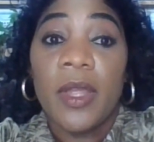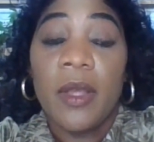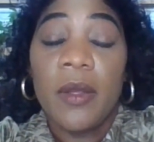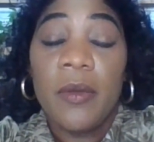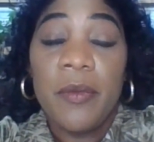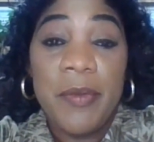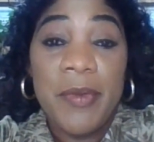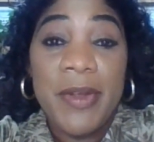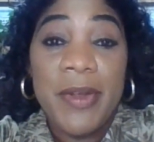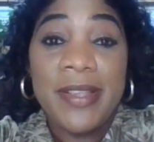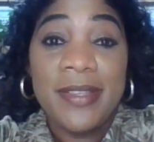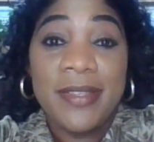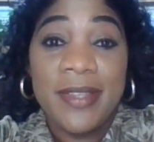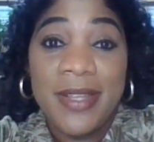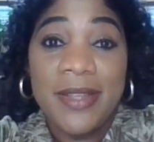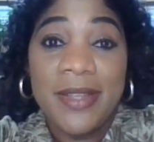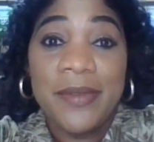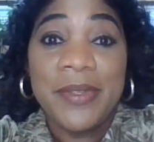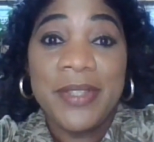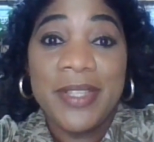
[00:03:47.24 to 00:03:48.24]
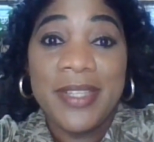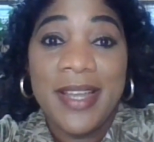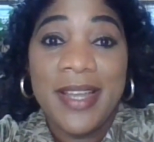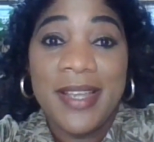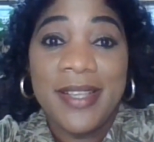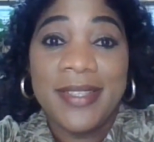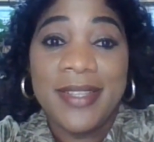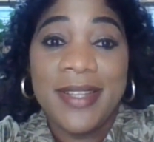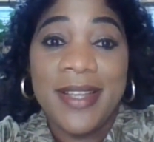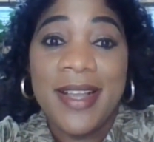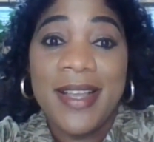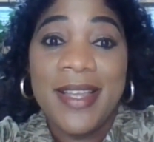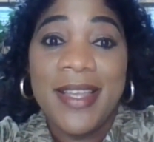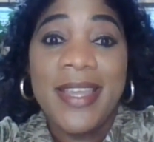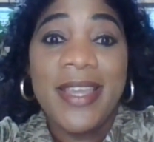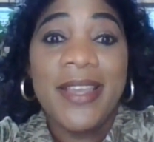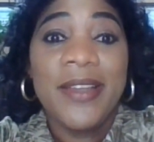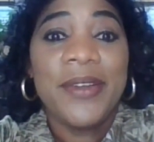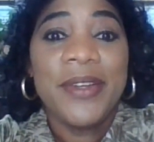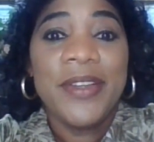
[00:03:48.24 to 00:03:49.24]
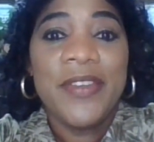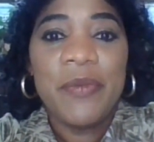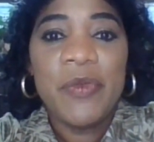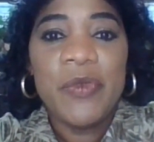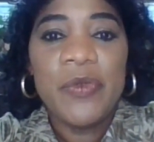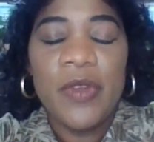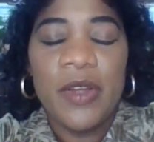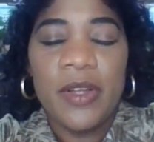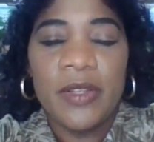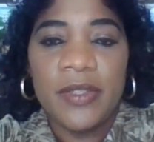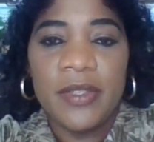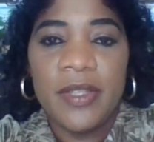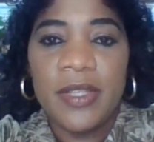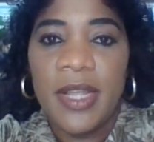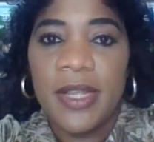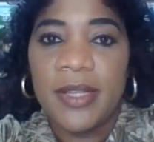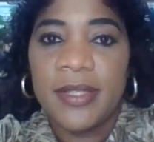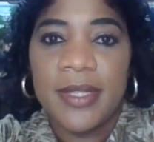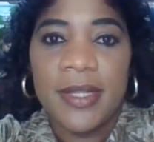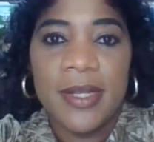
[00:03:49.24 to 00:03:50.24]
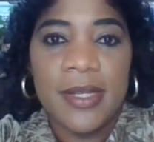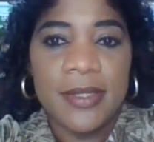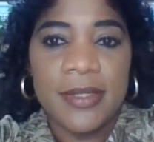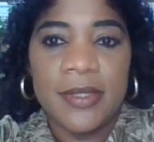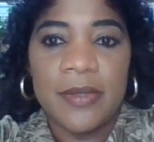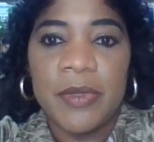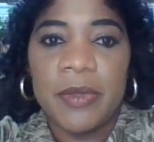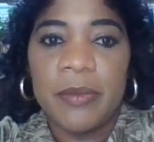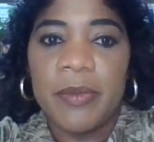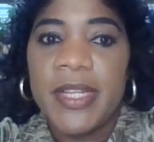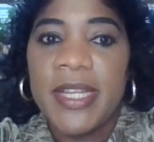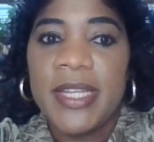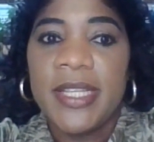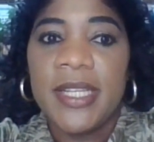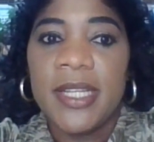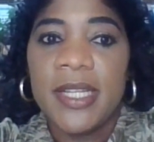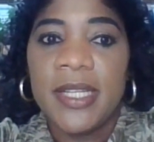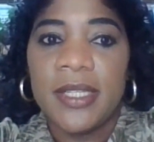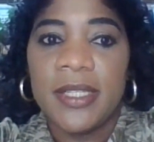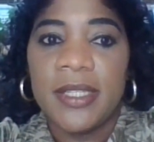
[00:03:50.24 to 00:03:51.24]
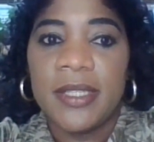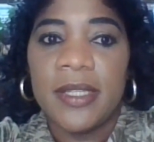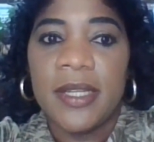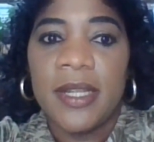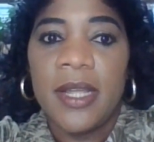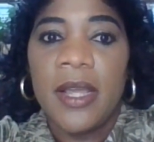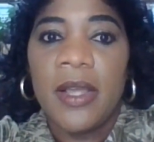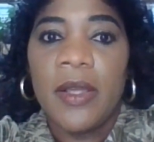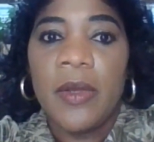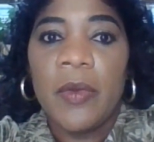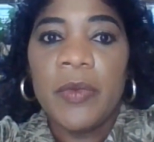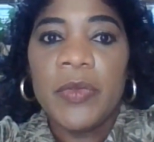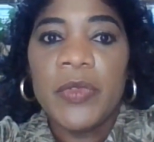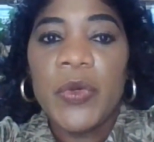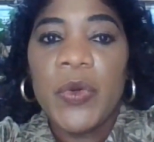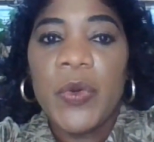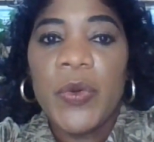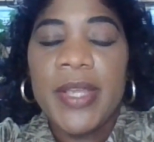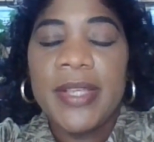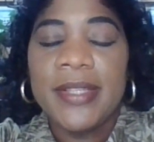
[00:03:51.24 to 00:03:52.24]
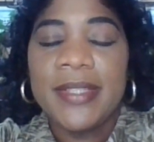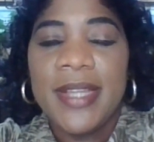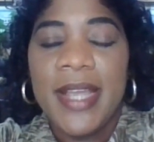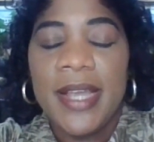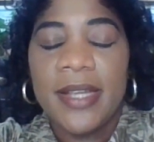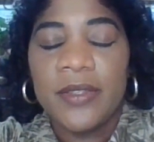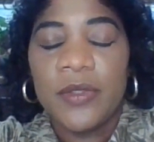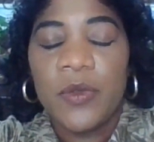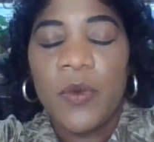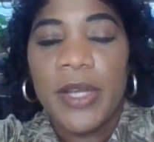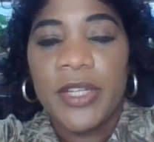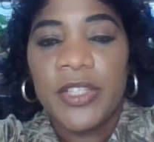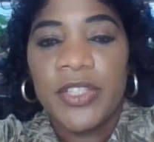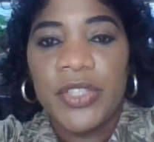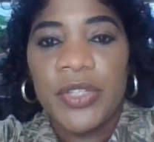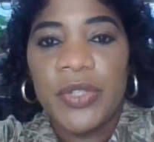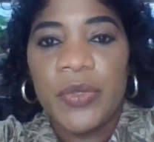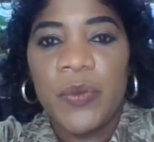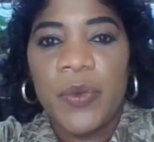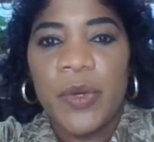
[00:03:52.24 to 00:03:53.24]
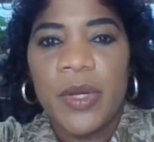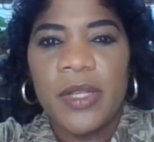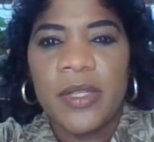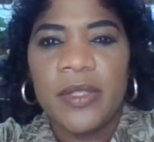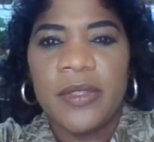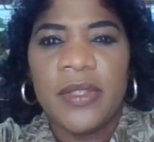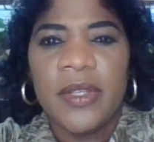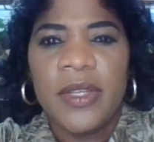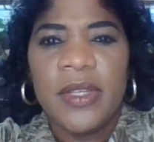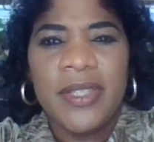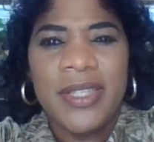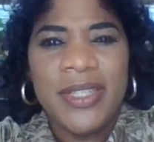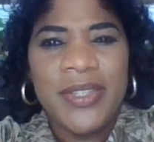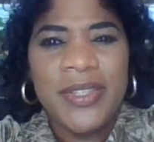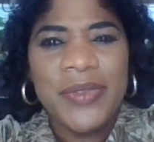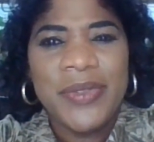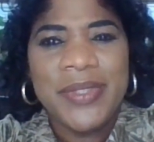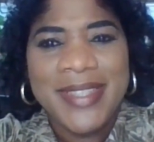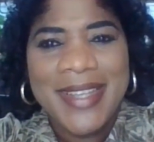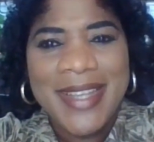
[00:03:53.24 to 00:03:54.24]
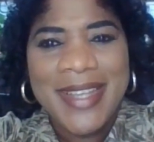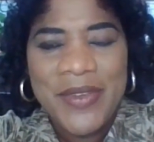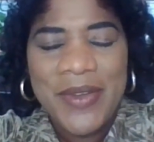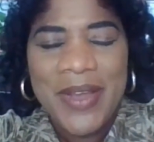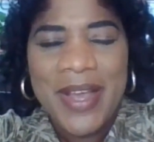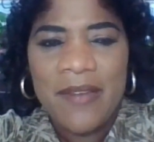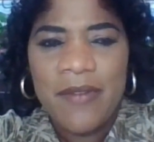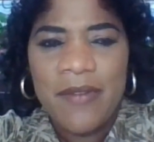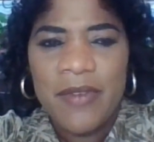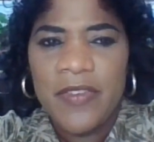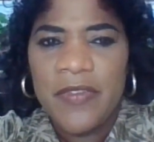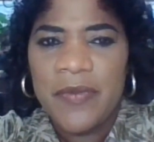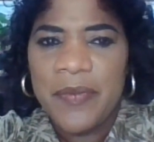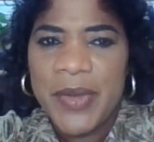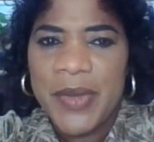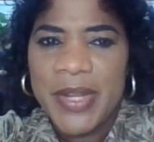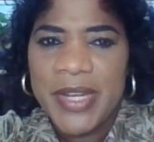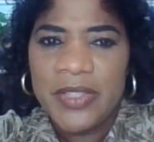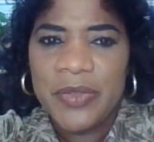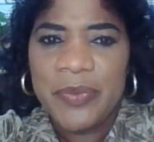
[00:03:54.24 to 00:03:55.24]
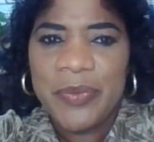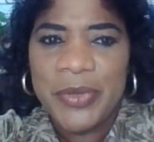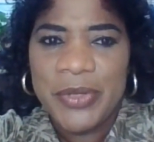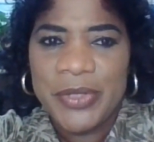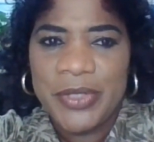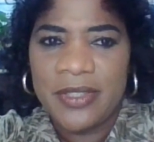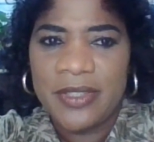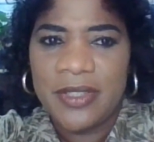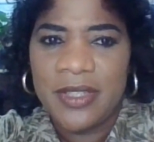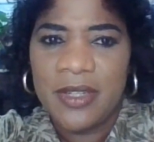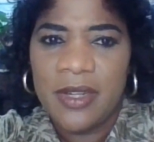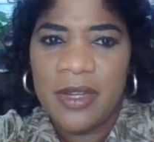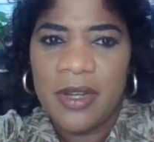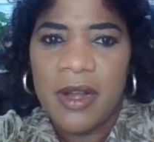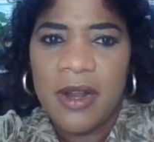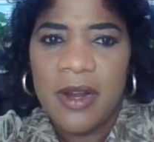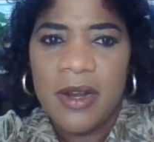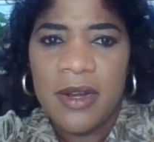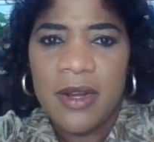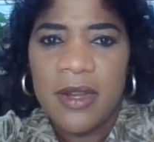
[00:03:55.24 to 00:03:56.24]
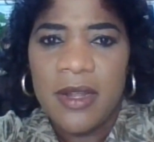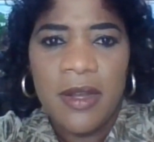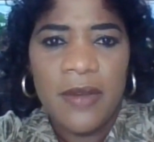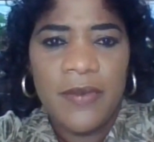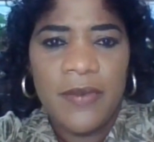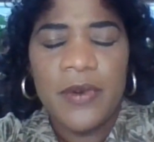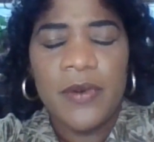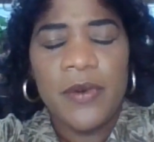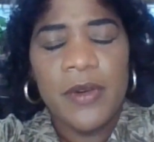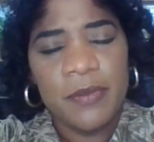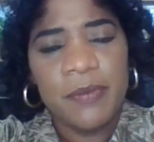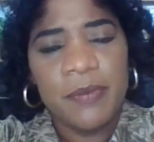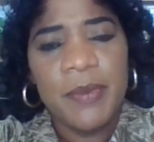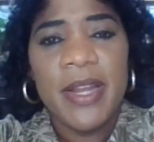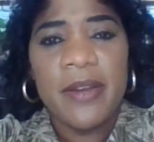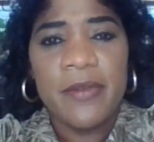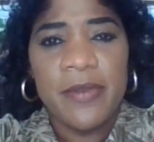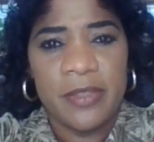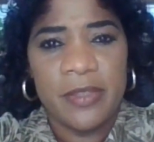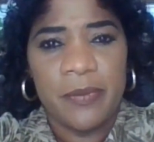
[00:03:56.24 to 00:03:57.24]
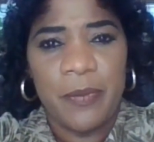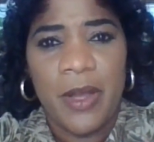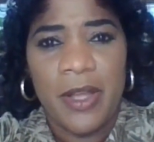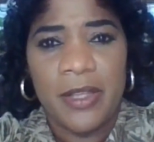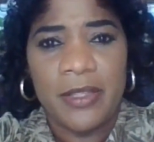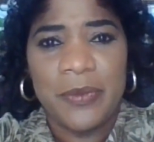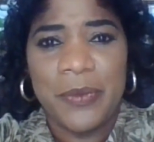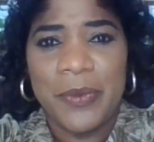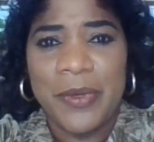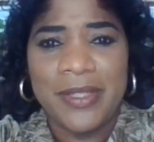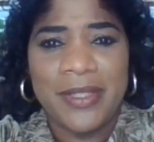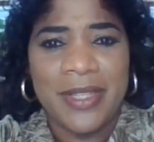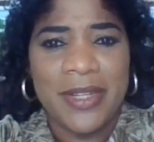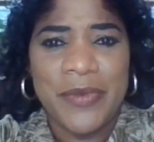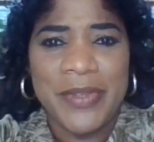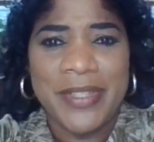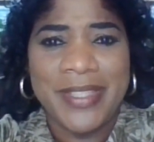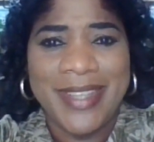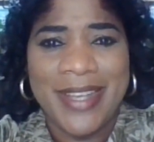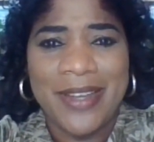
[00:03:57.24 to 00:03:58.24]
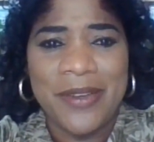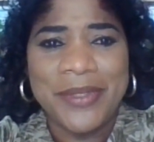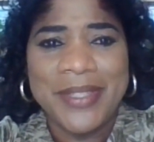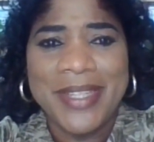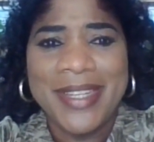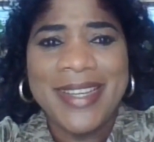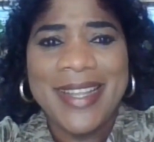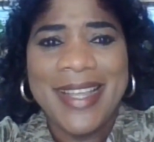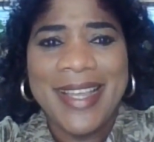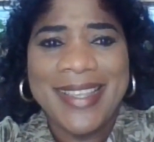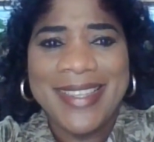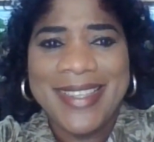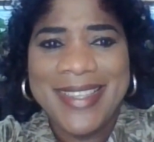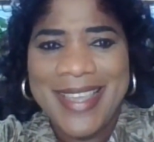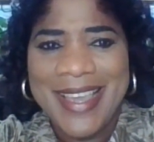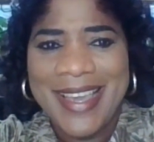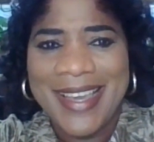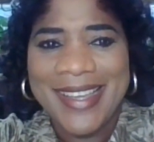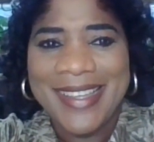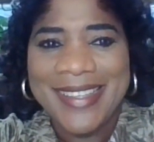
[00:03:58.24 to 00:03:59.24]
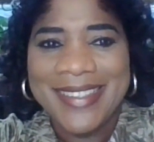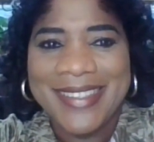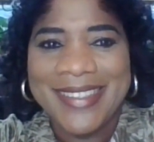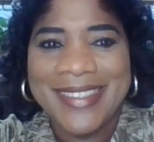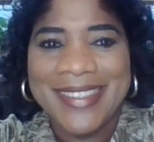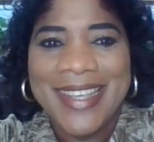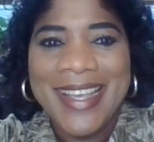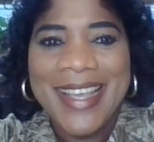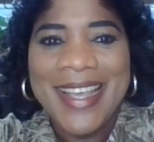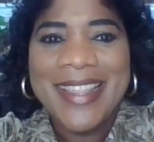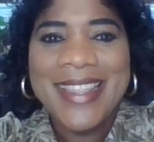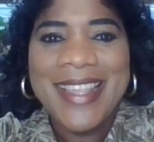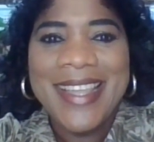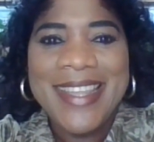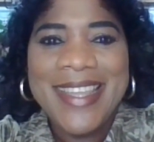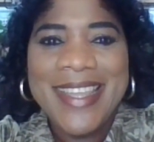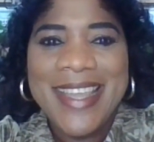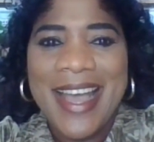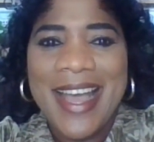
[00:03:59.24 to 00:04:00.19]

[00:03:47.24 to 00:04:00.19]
remember, I said he was a nice guy. He could have moved on to the next customer, but he didn't. So his next question was, "Did you say you have enough money to purchase the car?" Of course, my response was a resounding yes. Then he